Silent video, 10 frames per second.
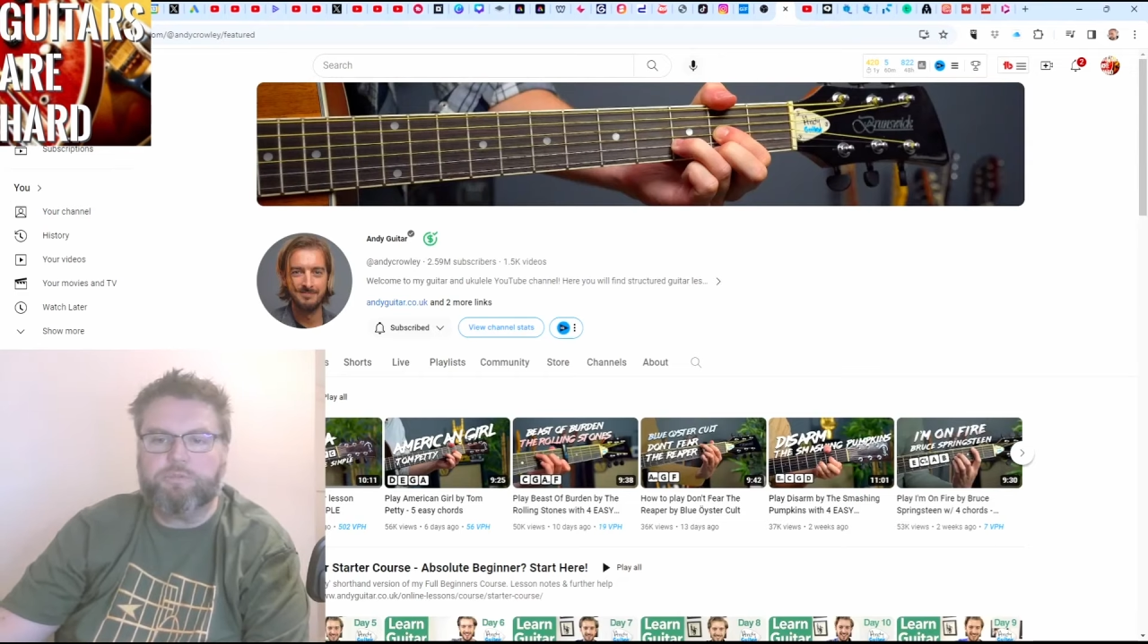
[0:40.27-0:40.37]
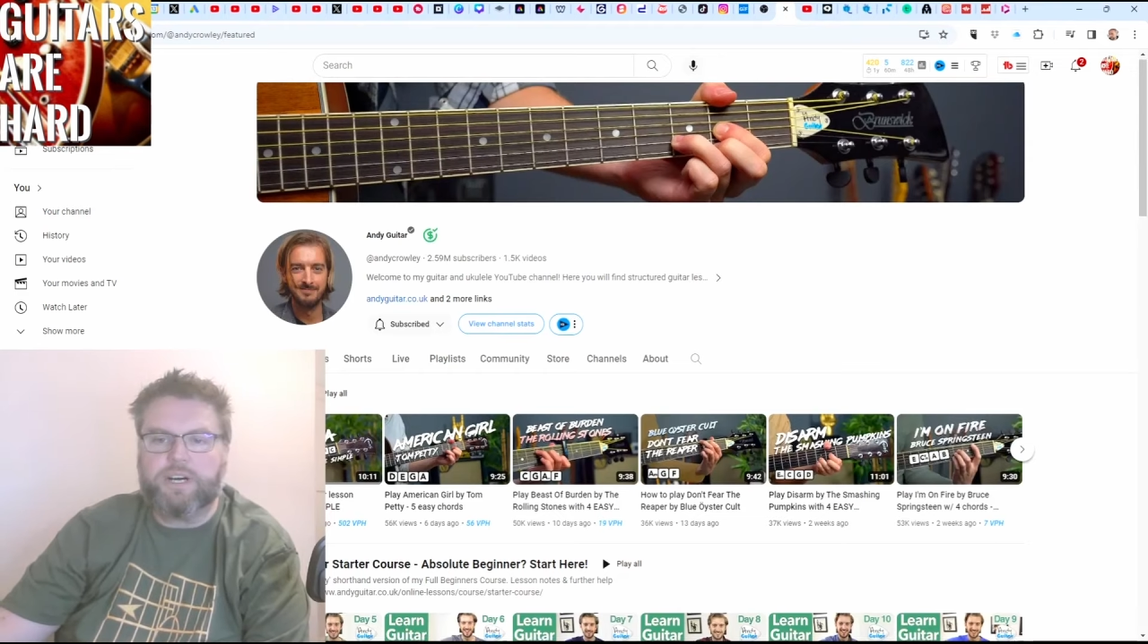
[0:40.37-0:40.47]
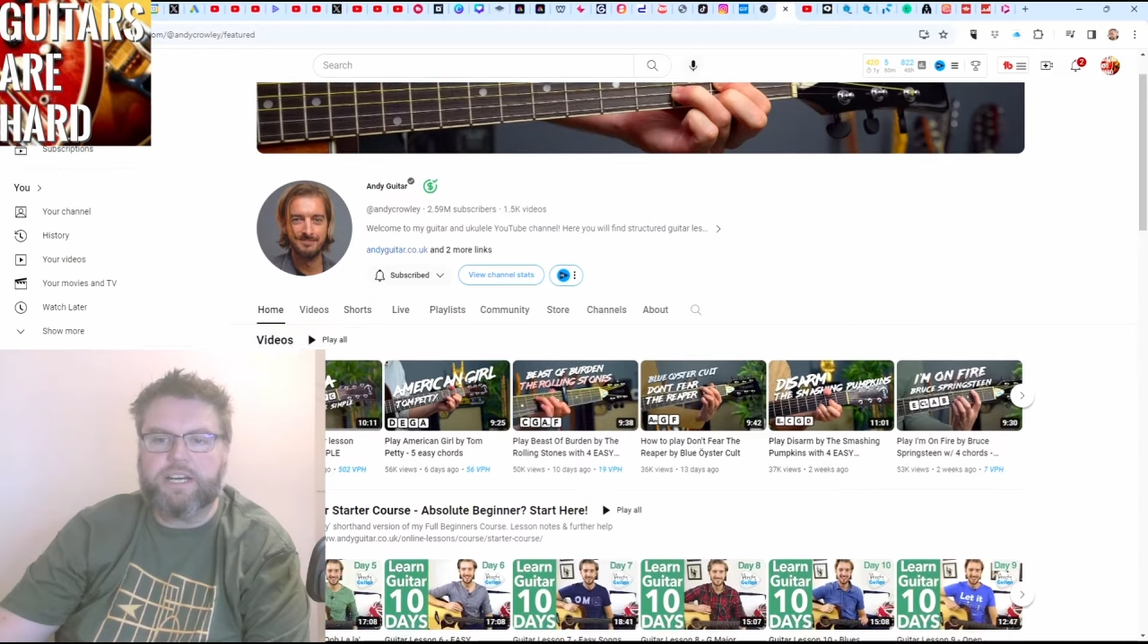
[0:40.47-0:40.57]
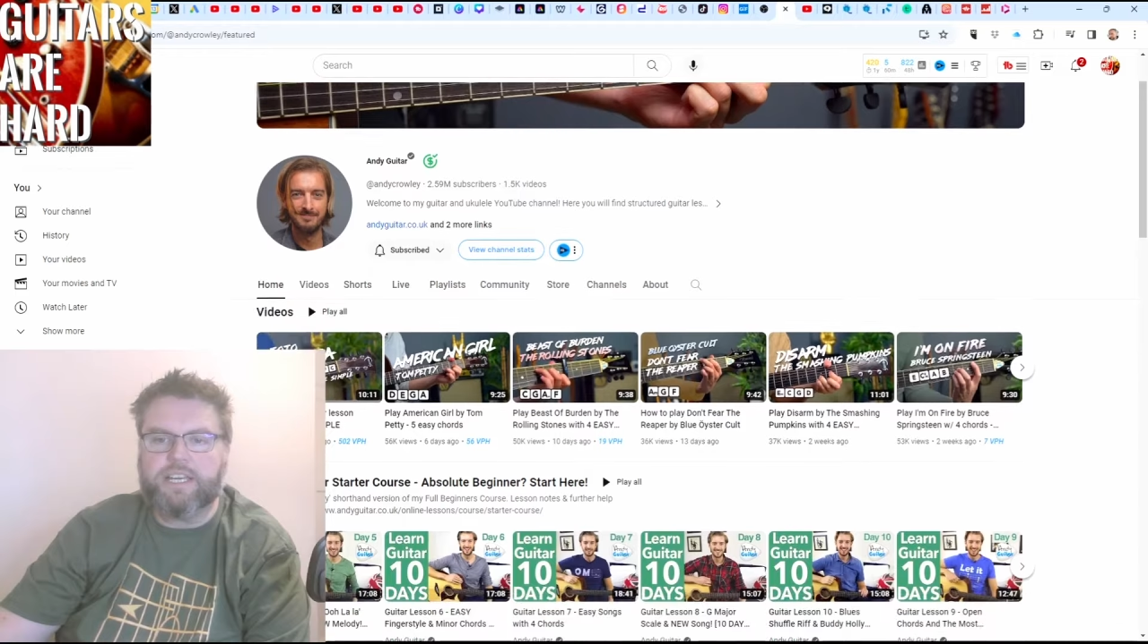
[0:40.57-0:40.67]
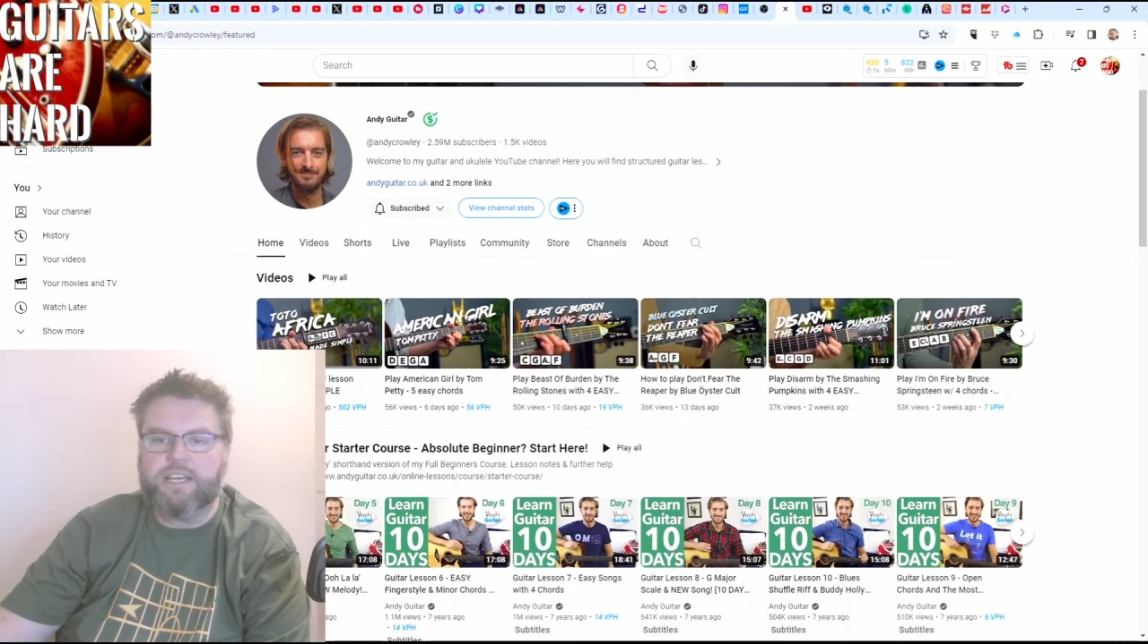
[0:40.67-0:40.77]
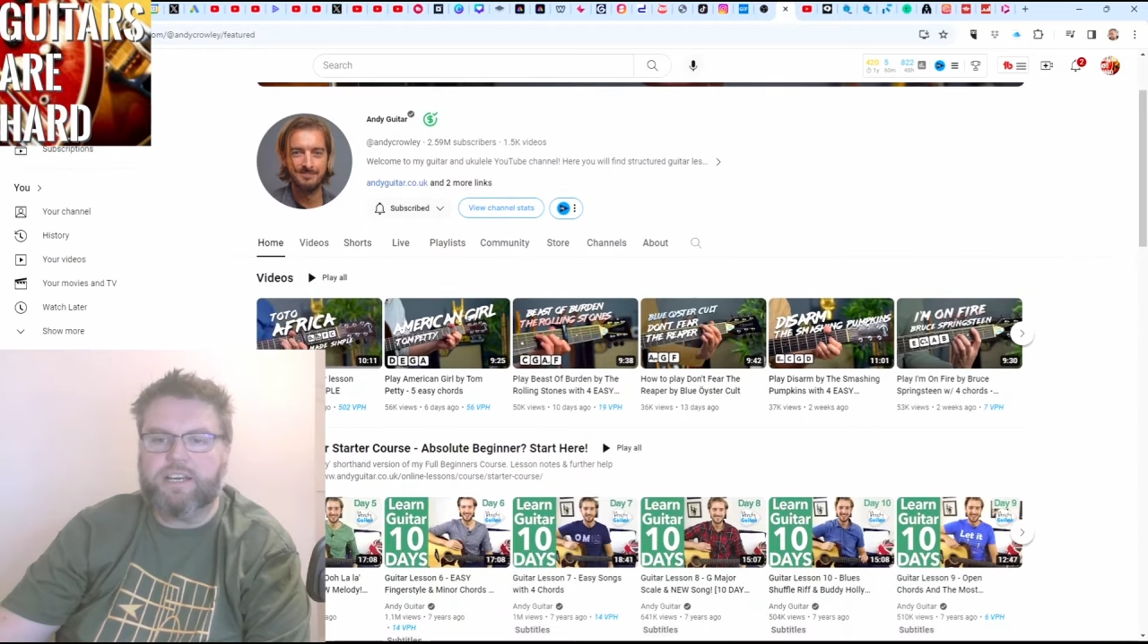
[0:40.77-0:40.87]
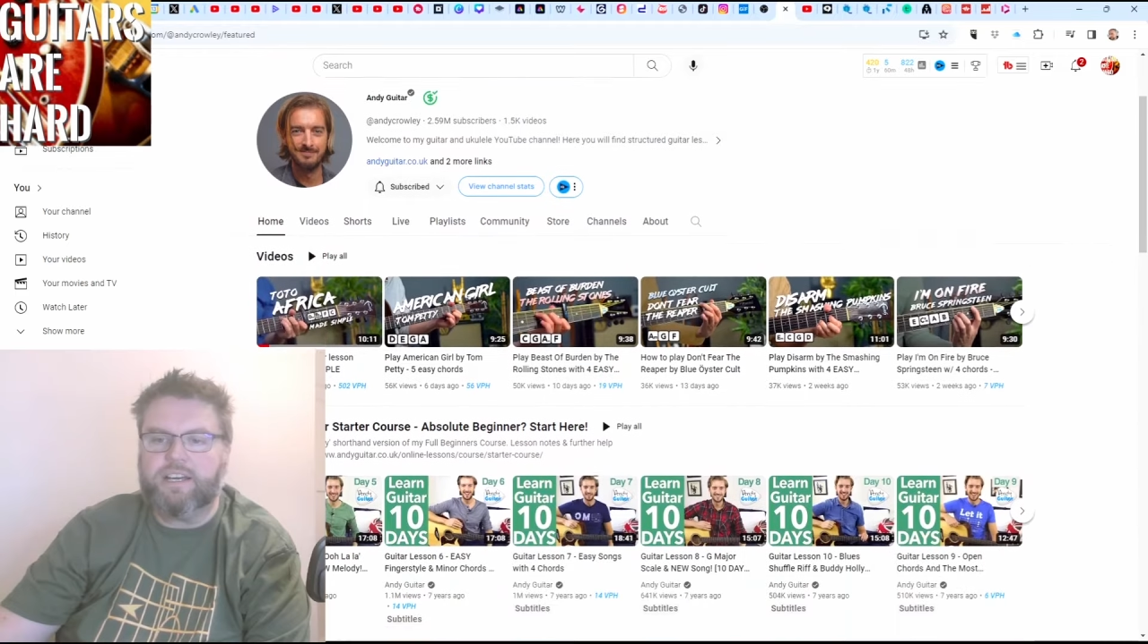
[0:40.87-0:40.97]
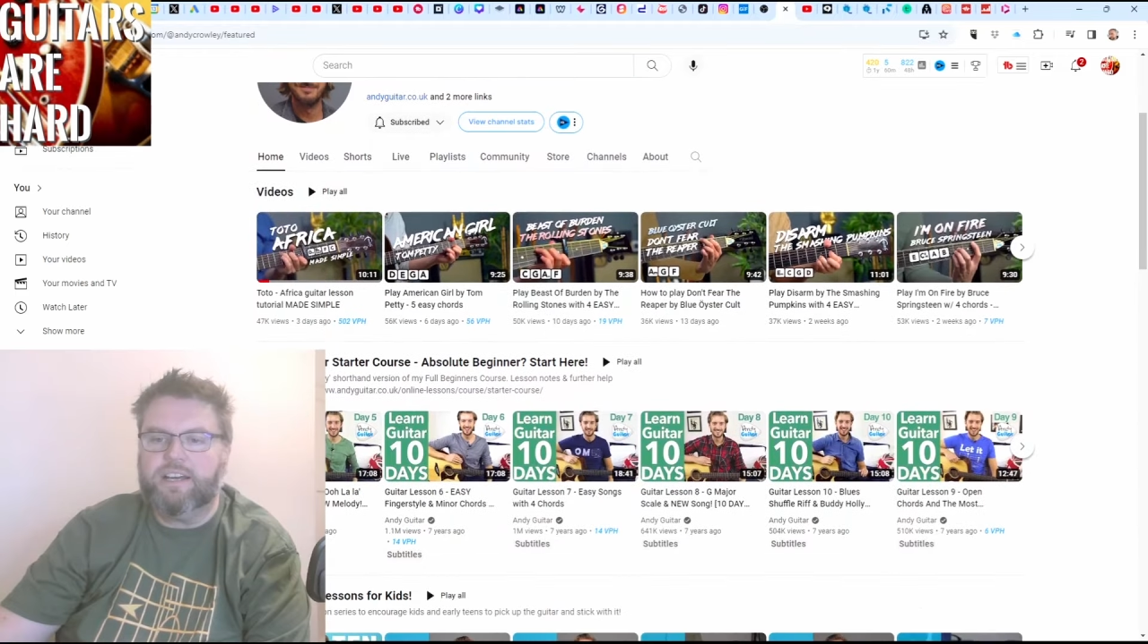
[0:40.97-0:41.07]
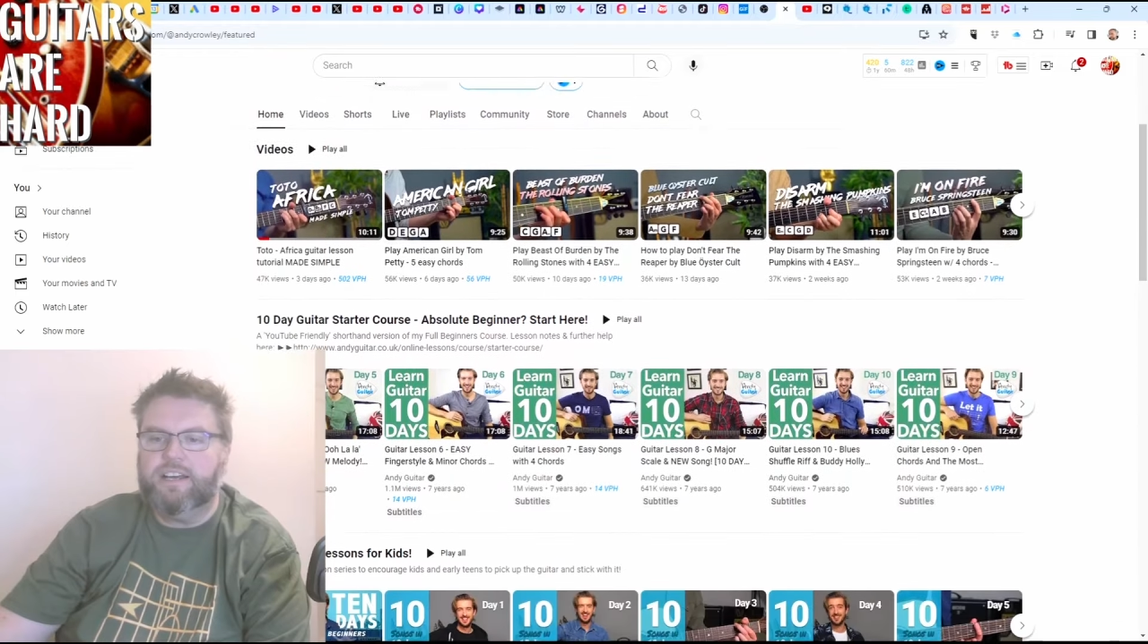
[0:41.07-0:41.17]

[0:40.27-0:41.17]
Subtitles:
my